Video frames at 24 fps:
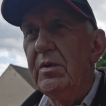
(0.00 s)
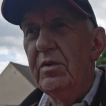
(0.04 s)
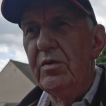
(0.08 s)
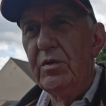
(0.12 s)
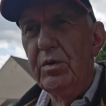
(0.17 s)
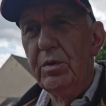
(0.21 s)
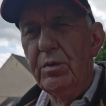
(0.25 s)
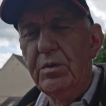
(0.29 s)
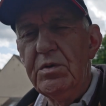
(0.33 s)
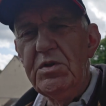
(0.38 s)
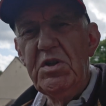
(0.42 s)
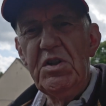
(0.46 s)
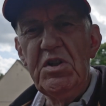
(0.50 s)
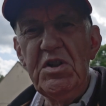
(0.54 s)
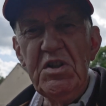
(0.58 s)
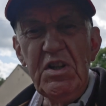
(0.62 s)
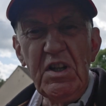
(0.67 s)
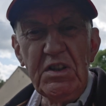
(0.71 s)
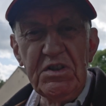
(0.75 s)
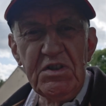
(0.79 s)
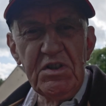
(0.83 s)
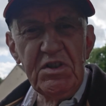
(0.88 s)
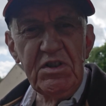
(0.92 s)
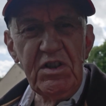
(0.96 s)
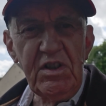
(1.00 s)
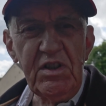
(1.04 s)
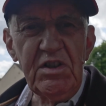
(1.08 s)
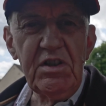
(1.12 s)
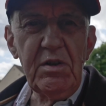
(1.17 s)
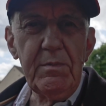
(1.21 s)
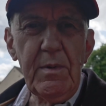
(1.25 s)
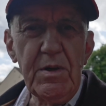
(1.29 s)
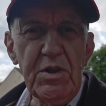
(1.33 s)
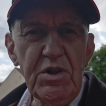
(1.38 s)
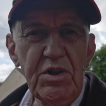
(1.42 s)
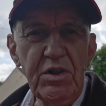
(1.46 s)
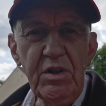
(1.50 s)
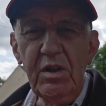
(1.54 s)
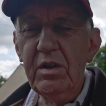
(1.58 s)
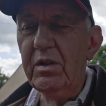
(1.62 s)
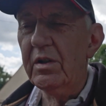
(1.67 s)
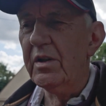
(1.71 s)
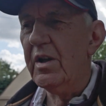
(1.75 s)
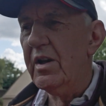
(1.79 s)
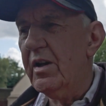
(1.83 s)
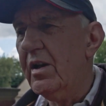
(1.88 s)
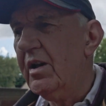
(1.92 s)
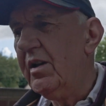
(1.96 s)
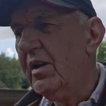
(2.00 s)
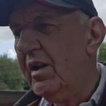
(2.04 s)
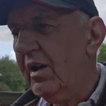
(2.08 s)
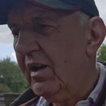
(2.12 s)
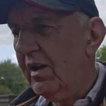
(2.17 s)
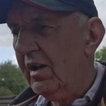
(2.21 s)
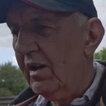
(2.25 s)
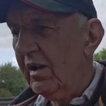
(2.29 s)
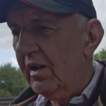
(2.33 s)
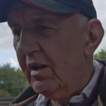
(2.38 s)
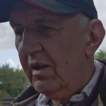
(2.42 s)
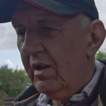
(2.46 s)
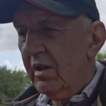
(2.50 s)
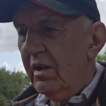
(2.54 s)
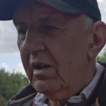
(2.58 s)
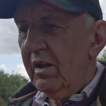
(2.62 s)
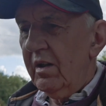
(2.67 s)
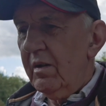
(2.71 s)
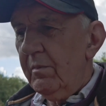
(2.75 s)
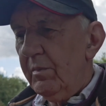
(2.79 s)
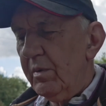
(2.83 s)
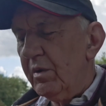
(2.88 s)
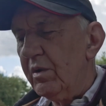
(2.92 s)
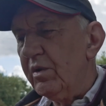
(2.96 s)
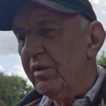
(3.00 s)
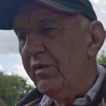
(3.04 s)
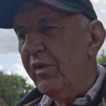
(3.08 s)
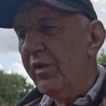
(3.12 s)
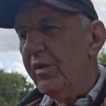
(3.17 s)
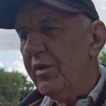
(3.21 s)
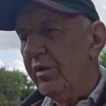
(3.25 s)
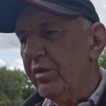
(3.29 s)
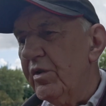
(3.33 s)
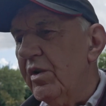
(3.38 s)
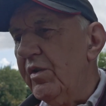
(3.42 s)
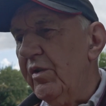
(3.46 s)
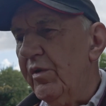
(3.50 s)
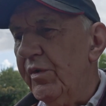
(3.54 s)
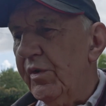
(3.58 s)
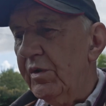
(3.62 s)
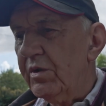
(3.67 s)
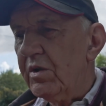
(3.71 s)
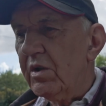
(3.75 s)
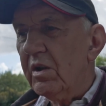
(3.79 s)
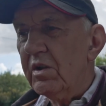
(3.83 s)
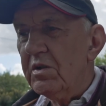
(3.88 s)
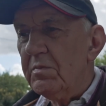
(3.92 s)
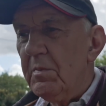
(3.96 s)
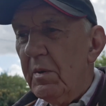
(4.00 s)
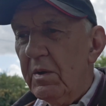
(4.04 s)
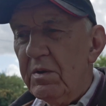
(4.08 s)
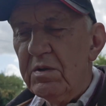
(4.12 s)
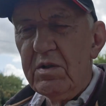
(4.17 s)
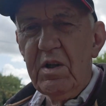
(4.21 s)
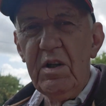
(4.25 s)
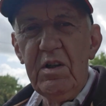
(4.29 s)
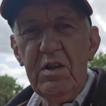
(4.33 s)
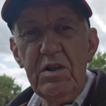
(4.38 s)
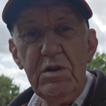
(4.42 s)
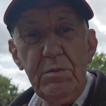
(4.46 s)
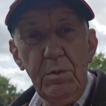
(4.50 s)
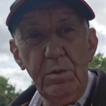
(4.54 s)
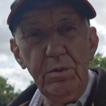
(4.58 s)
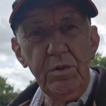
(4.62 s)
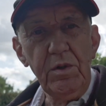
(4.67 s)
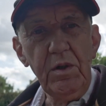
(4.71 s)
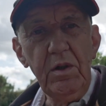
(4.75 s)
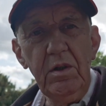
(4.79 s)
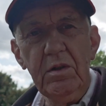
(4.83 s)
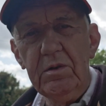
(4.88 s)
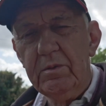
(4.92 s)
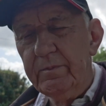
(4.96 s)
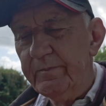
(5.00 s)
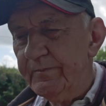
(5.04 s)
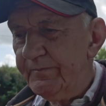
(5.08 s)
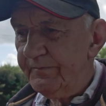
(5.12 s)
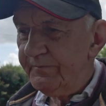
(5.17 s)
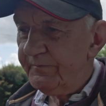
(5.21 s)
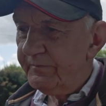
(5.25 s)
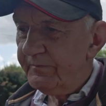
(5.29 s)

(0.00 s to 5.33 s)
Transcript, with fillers: one, of course, is it doesn't see so much sky, because very often a vertical is mounted in a small garden.